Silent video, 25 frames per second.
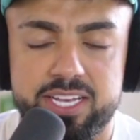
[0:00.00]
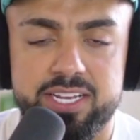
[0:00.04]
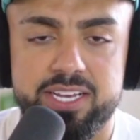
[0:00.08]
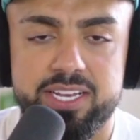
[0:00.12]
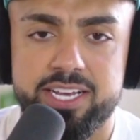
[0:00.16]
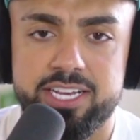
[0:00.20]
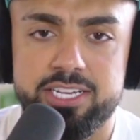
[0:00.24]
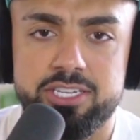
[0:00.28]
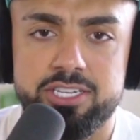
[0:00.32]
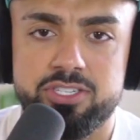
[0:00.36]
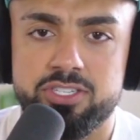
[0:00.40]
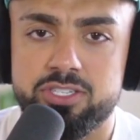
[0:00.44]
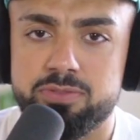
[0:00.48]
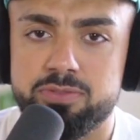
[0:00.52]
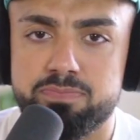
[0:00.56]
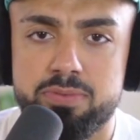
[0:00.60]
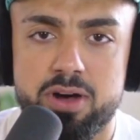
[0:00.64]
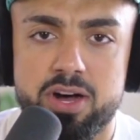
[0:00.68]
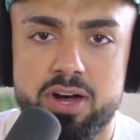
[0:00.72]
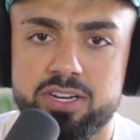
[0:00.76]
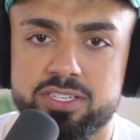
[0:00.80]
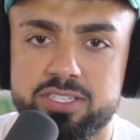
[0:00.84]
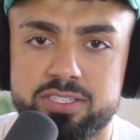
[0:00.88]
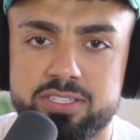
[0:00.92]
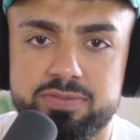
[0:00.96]
Can you just
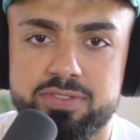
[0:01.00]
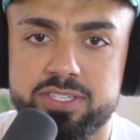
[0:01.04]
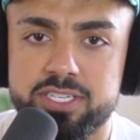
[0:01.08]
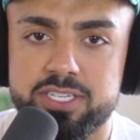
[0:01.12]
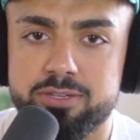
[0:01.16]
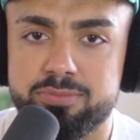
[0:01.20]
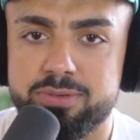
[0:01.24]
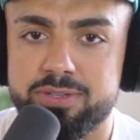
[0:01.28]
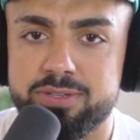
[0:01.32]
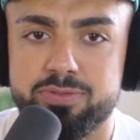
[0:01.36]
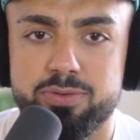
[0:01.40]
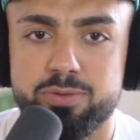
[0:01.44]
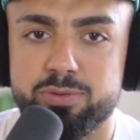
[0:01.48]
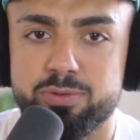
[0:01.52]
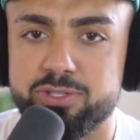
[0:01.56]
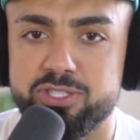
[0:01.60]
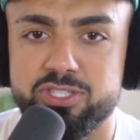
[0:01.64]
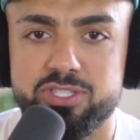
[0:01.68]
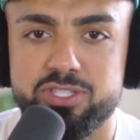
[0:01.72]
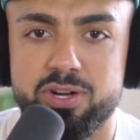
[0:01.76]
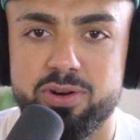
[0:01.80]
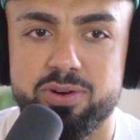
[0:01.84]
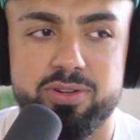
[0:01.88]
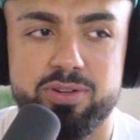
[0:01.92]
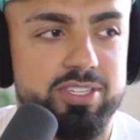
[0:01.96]
pause the video before we
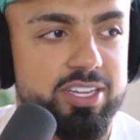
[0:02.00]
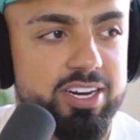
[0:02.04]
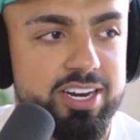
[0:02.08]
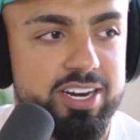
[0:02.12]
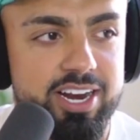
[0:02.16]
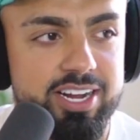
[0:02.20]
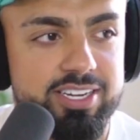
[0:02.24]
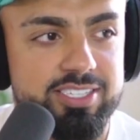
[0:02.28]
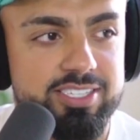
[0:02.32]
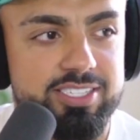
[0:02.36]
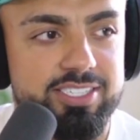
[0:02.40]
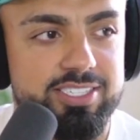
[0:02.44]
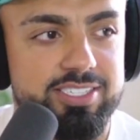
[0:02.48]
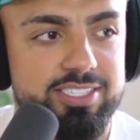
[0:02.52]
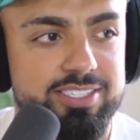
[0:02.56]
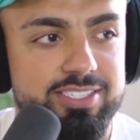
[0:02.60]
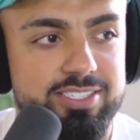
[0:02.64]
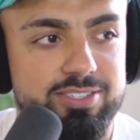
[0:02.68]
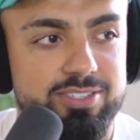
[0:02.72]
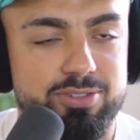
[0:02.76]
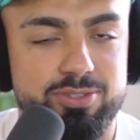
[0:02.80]
just go on to the next scene?